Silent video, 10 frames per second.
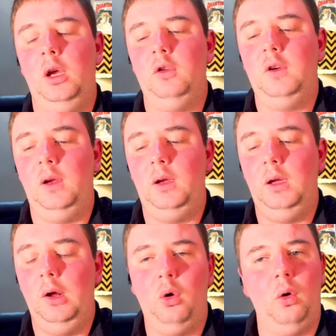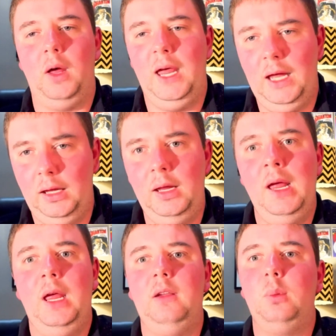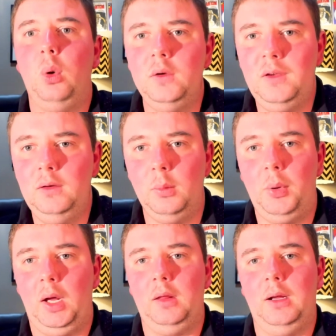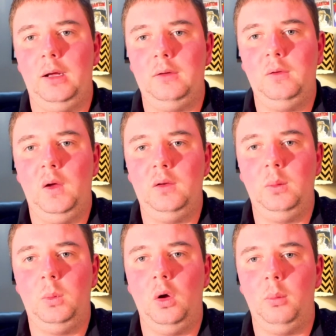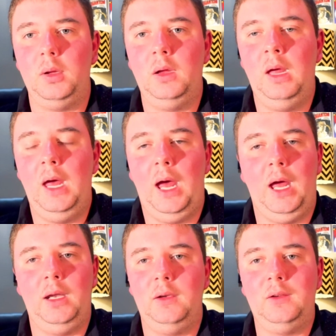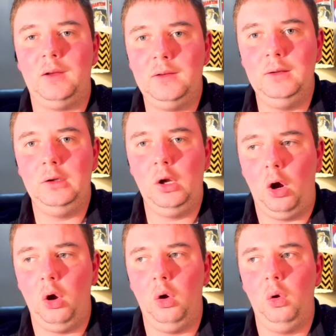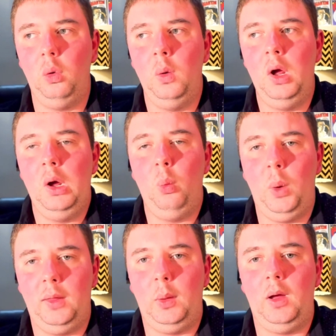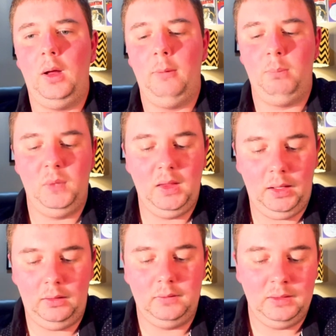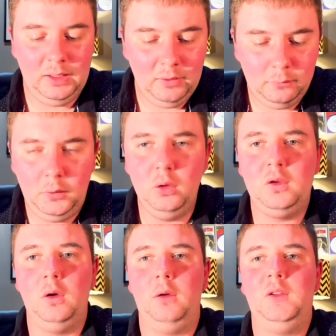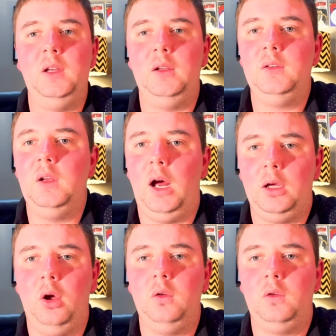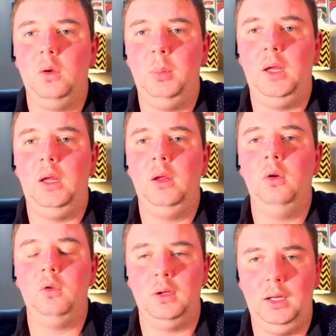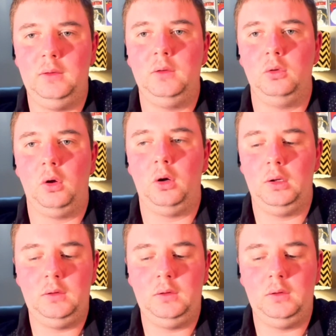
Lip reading: she or he is wanting to buy the latest Phantom comic and doesn't know whether these future sets are going to be released or not?